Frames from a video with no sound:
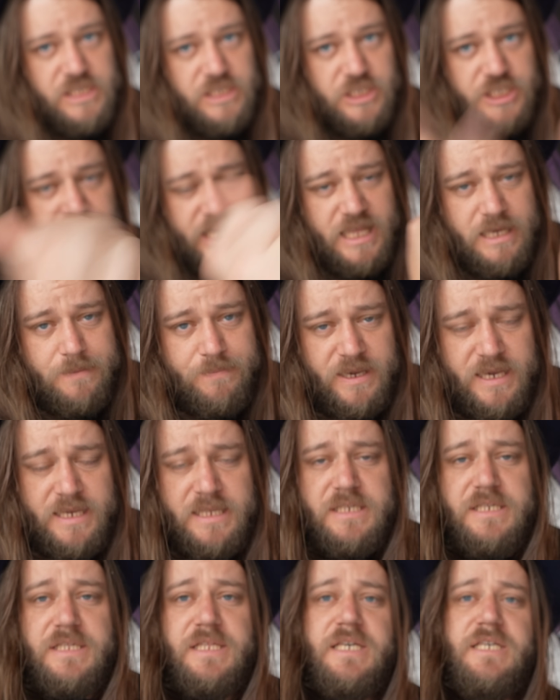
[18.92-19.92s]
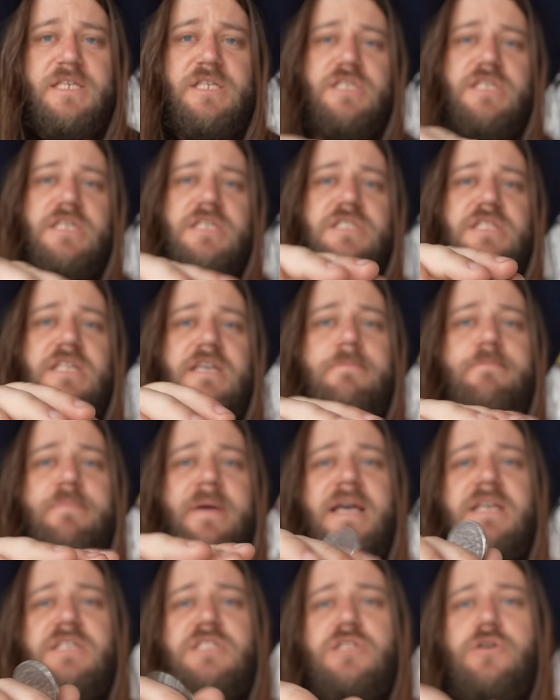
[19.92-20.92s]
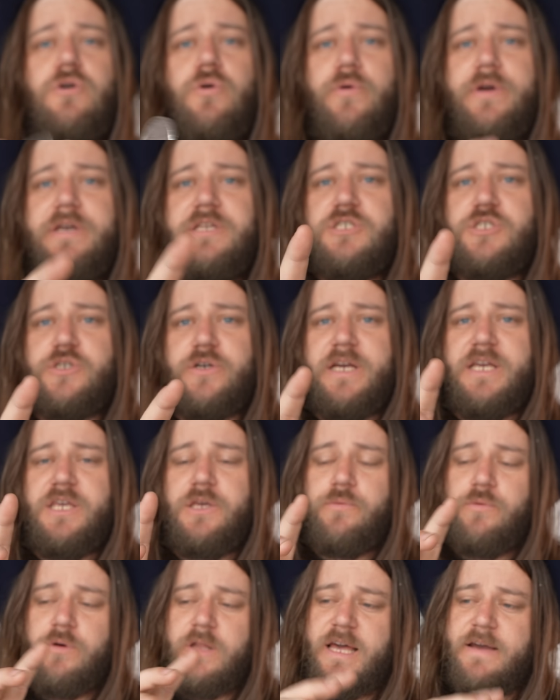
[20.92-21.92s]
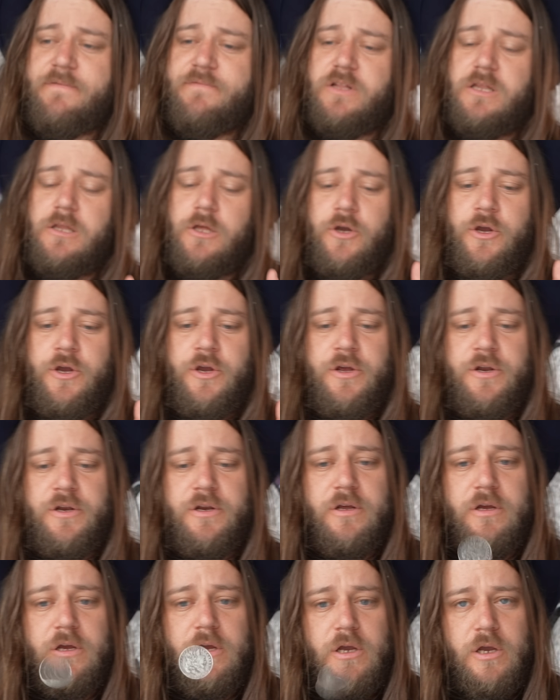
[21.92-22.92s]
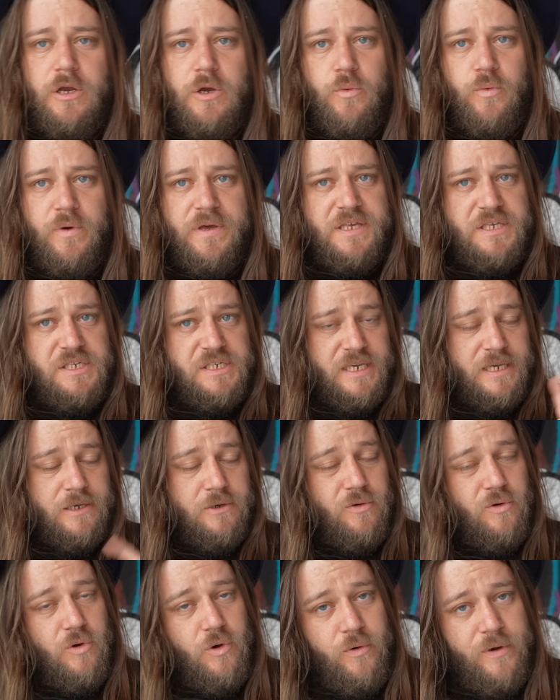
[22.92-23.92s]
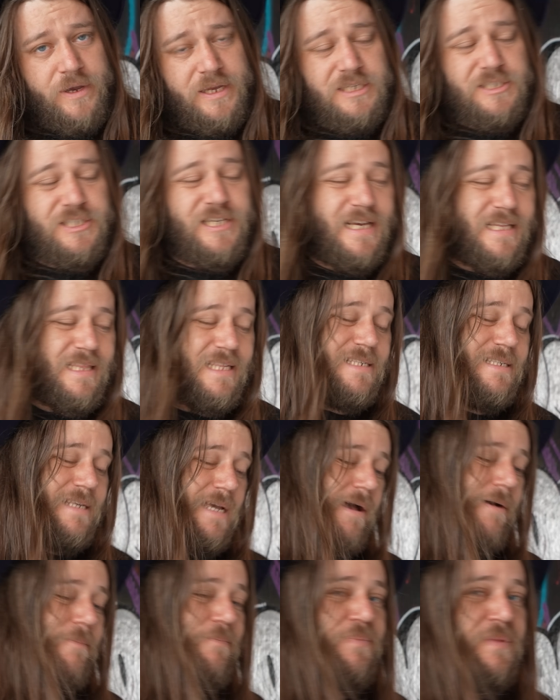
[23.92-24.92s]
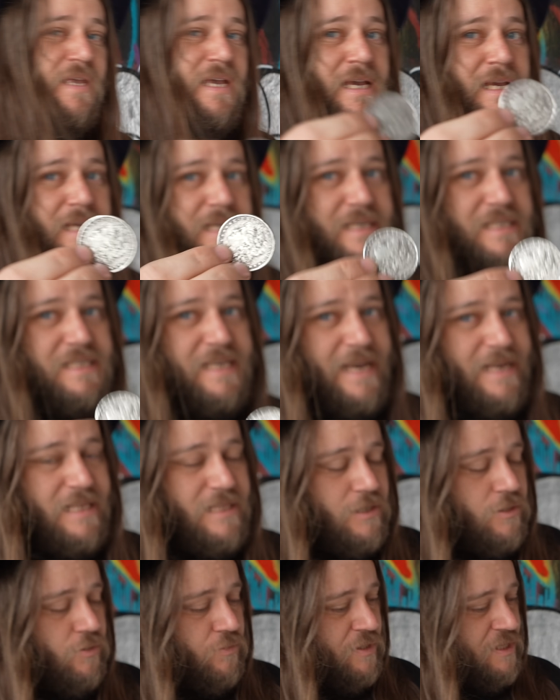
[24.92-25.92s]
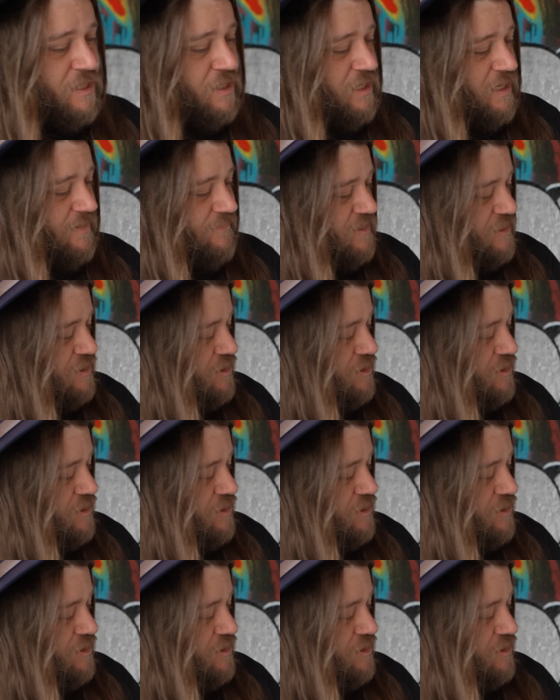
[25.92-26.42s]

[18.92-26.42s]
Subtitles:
and jelly beans, this is the best coin trick you will ever learn with a single coin. Check this out. You take the coin, you give it a